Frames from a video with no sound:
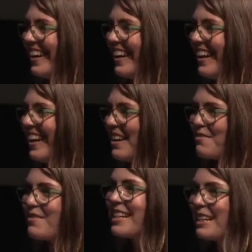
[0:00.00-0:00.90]
Yeah. Like,
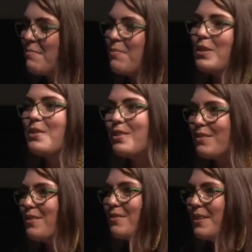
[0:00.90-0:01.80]
really
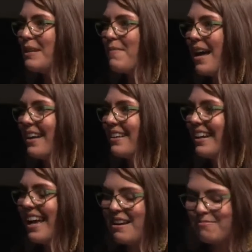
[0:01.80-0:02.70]
beautiful feedback.
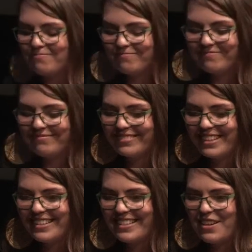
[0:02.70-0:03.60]
Wow.
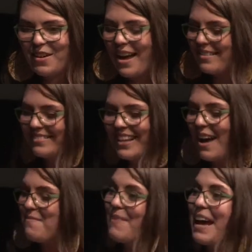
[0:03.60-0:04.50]
So I'm
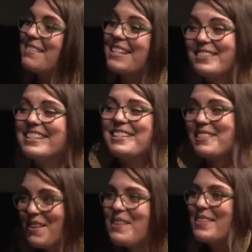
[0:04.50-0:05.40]
perhaps there is just
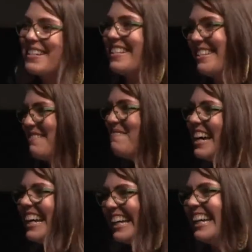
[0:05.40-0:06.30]
no criticism.
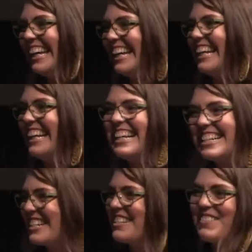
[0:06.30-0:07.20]
Let's
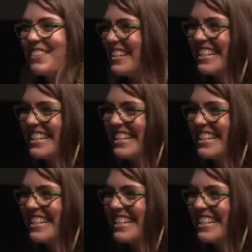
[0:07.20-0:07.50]
just hold on to